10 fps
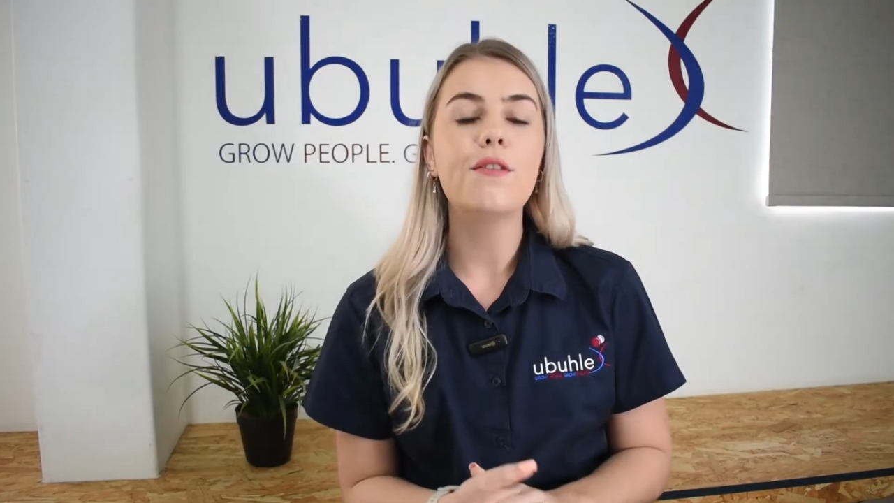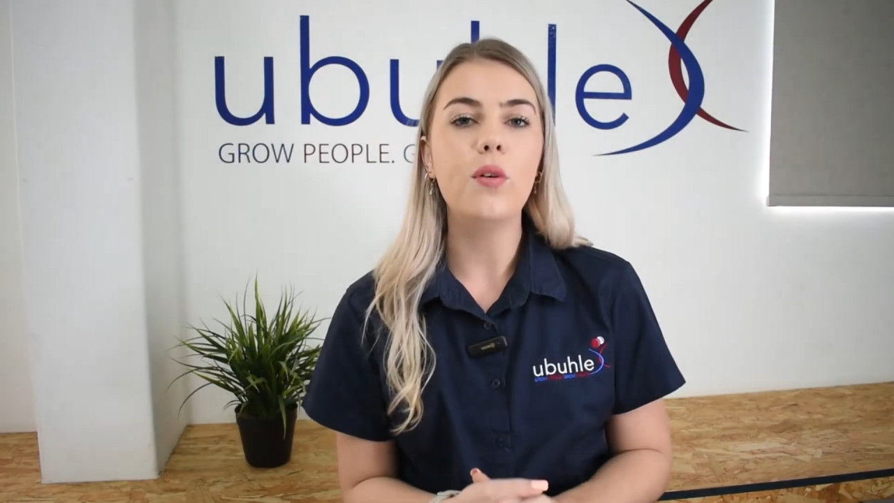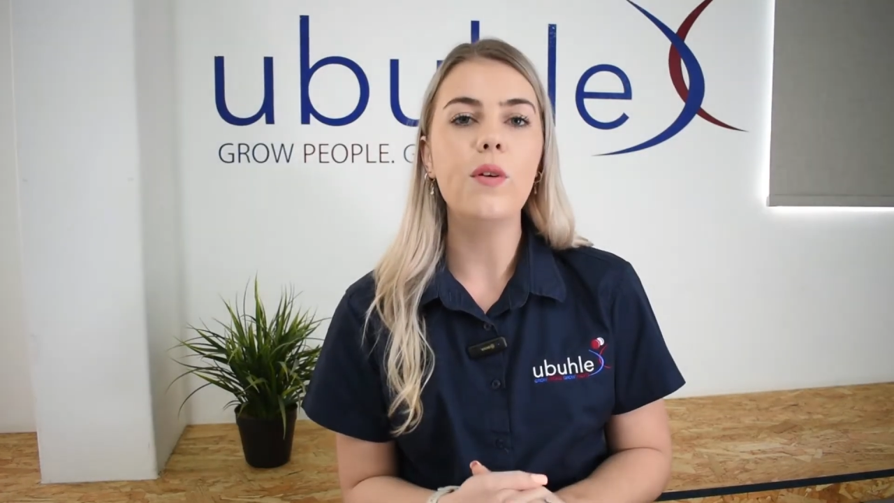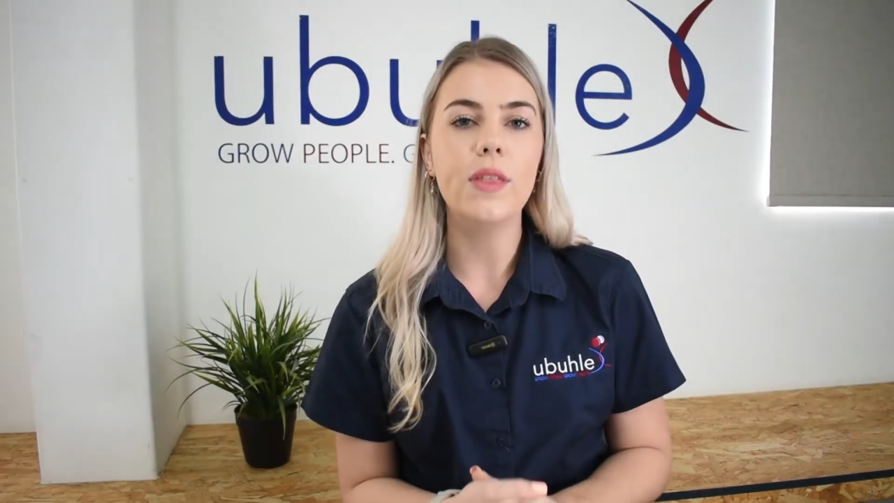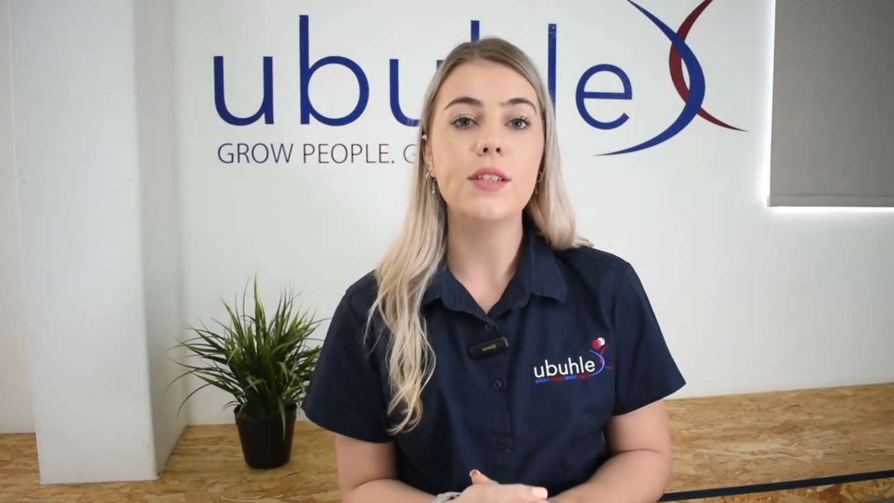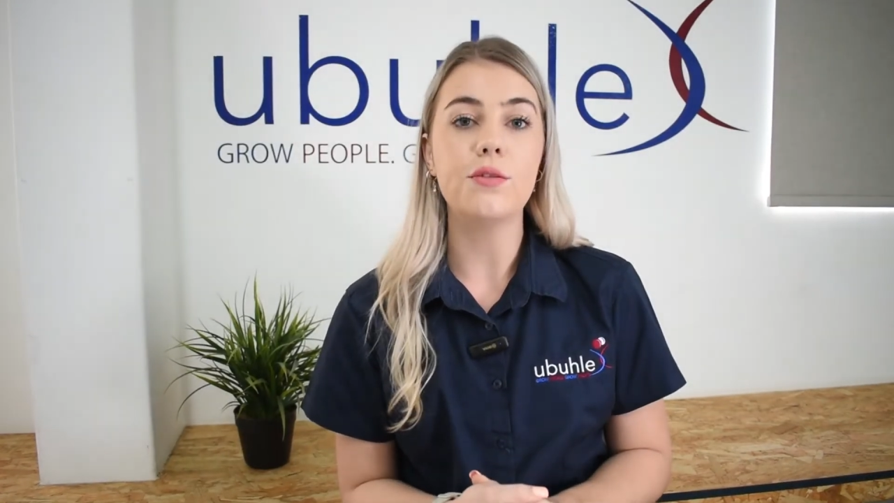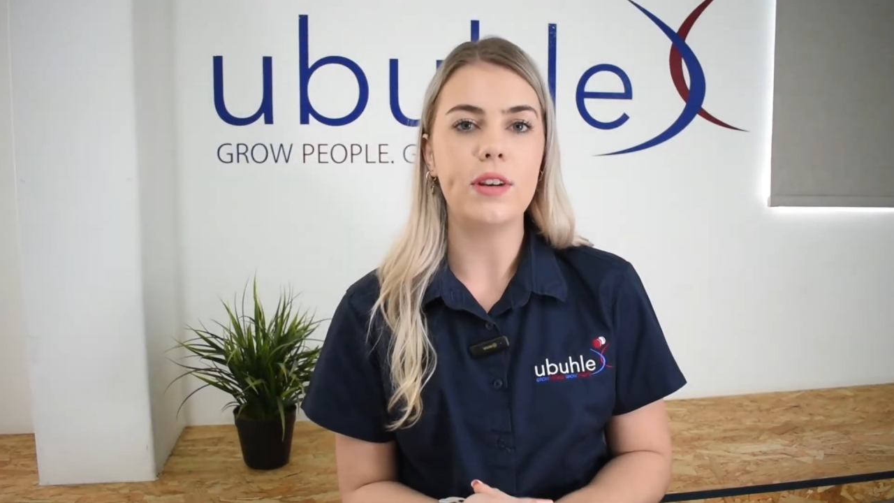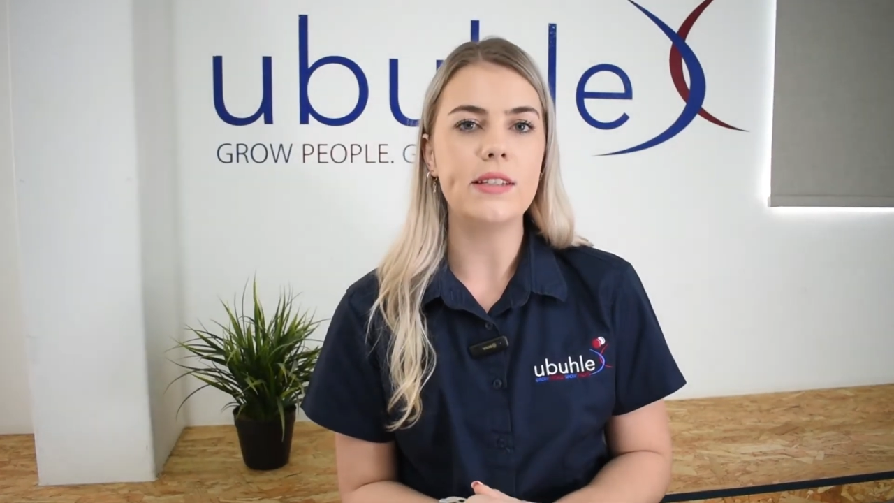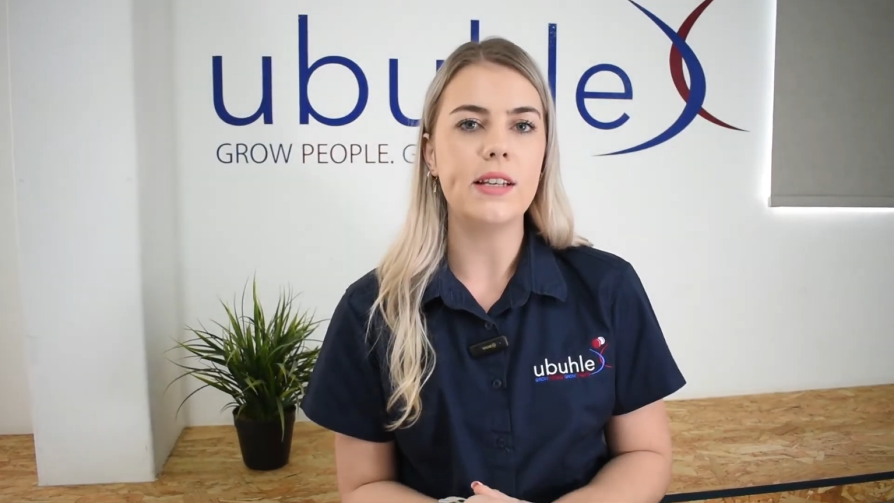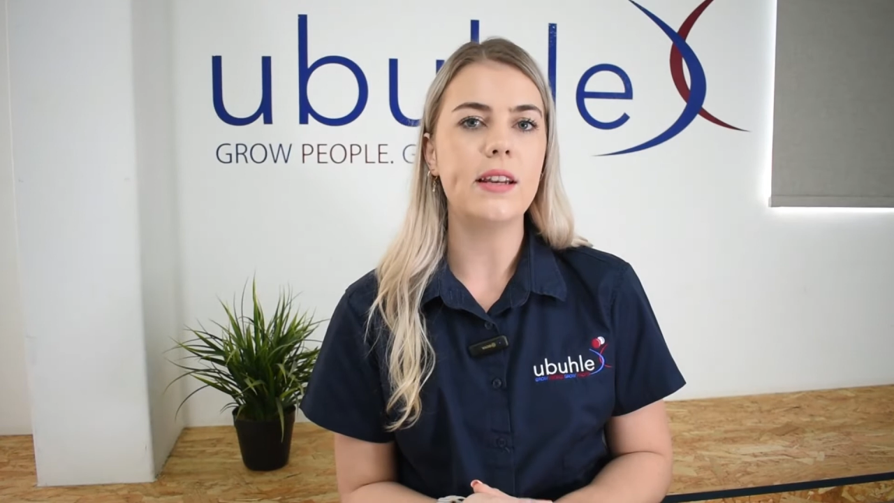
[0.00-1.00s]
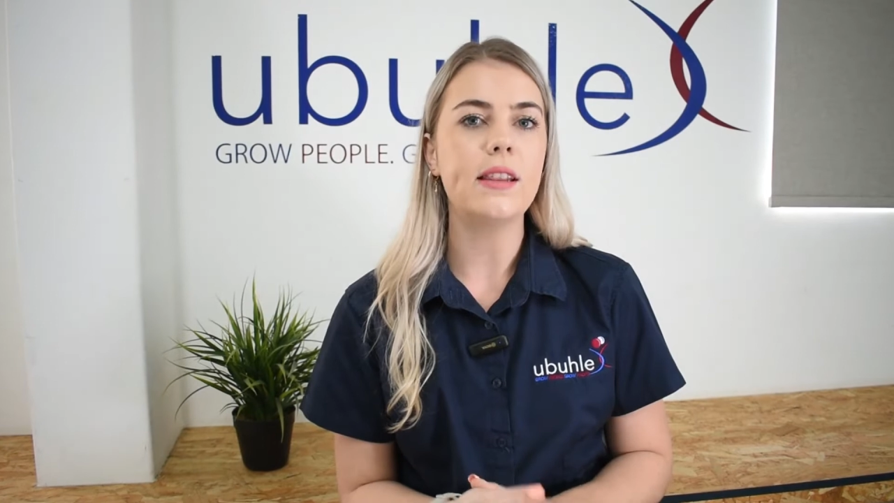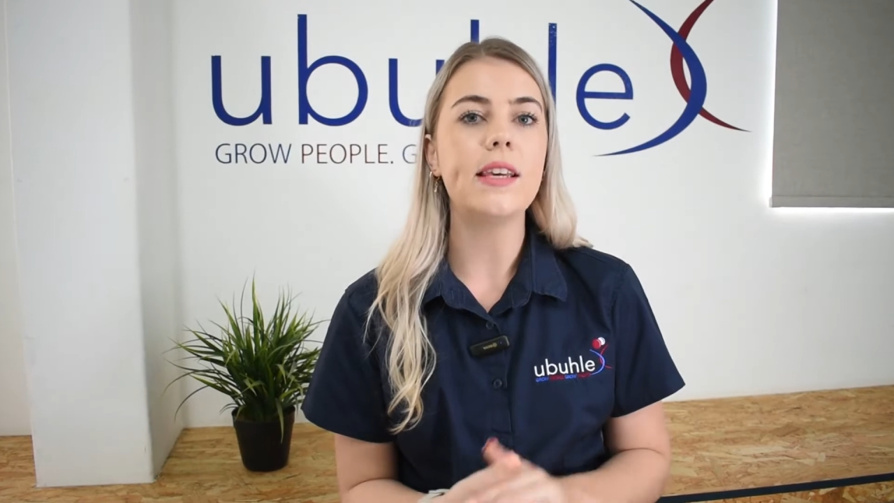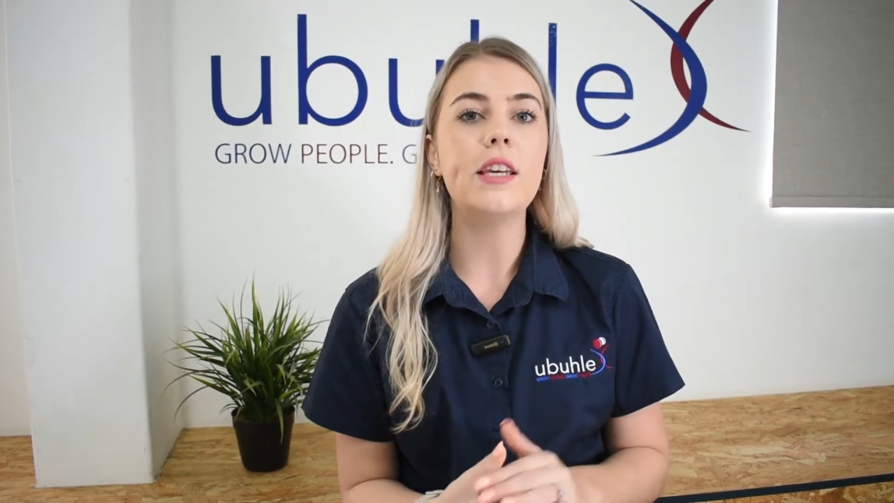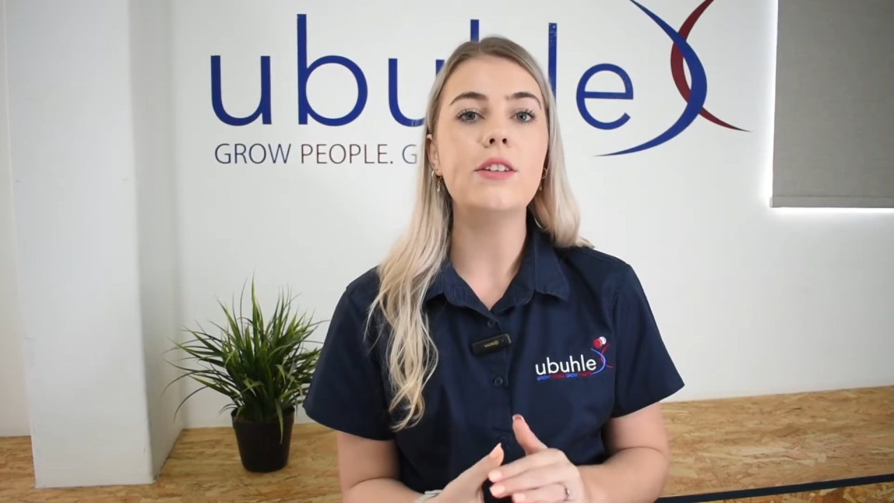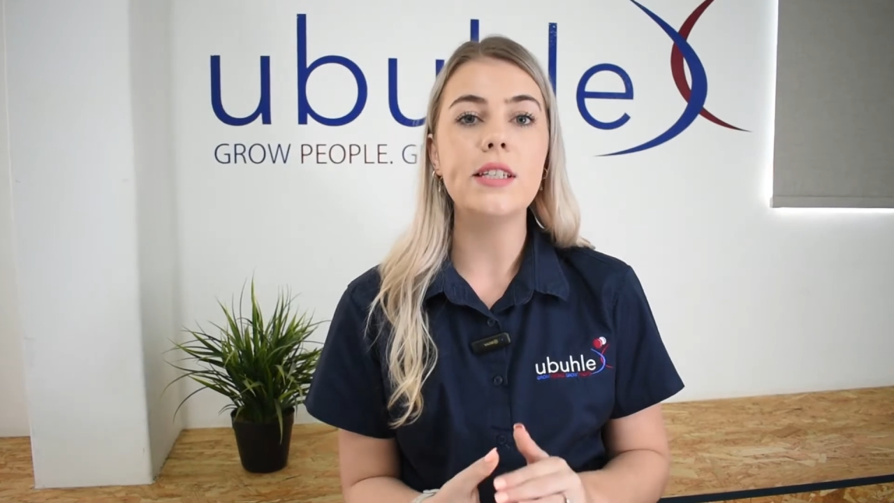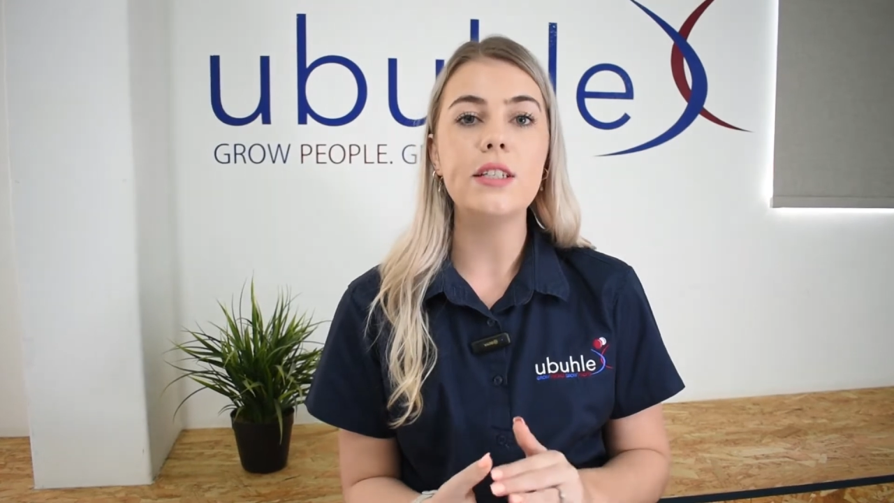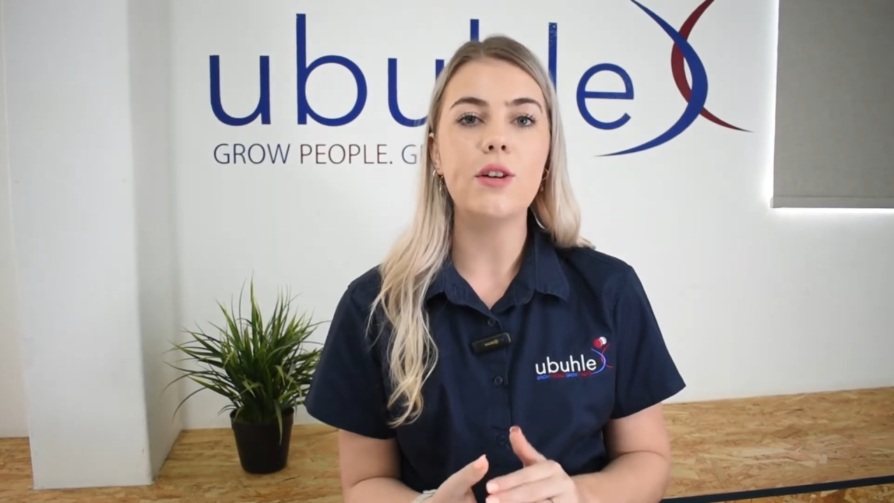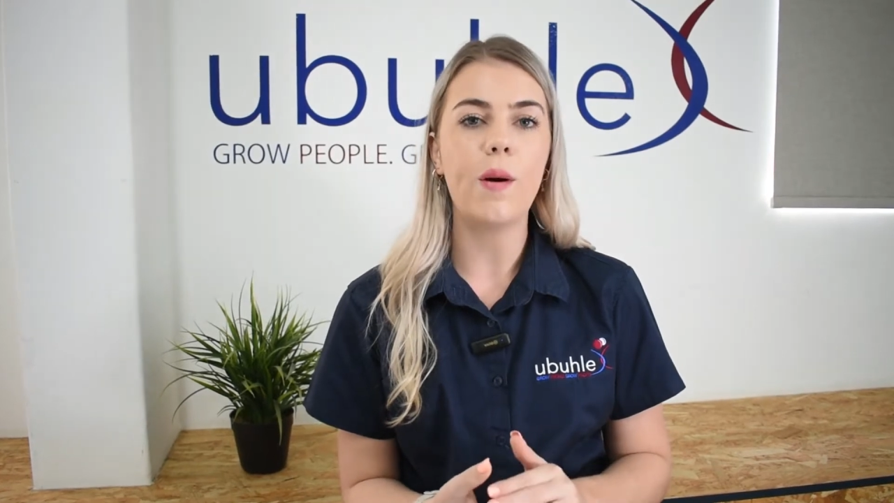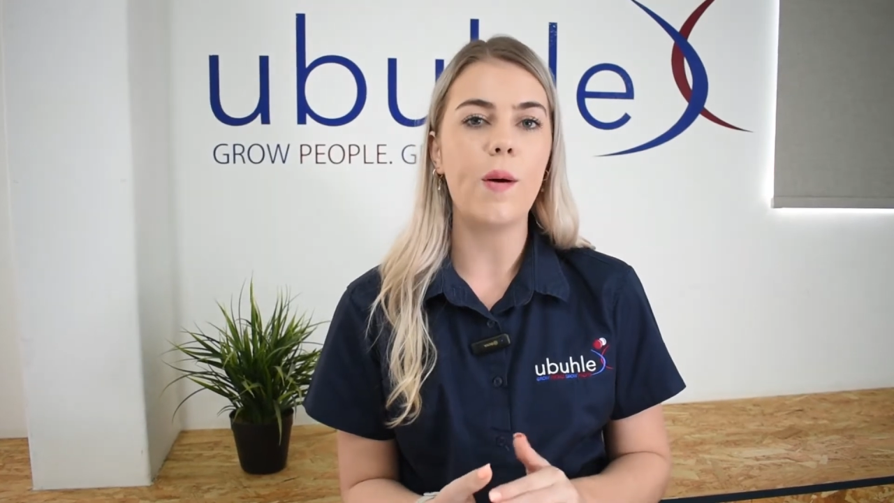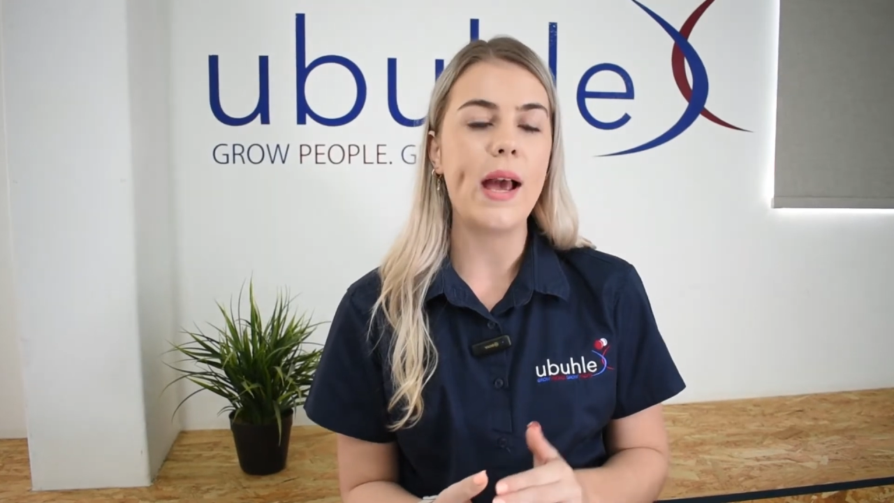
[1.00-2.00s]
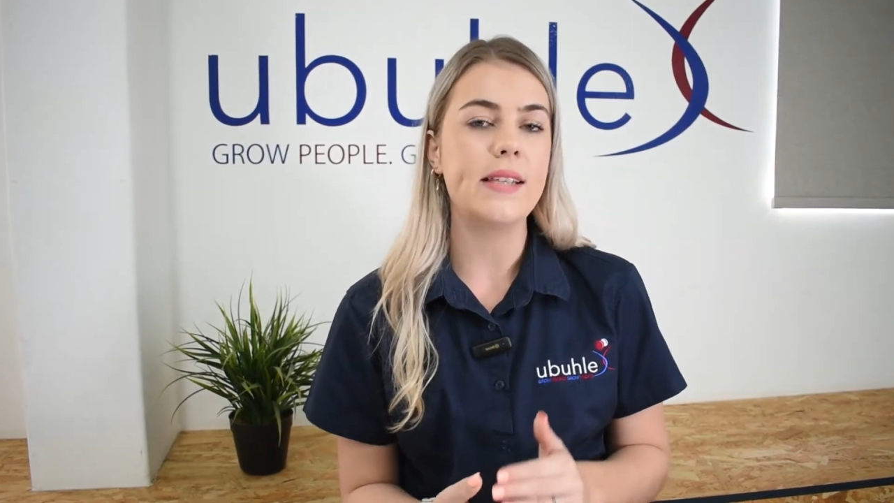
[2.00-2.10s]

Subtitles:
For this reason, the QCTO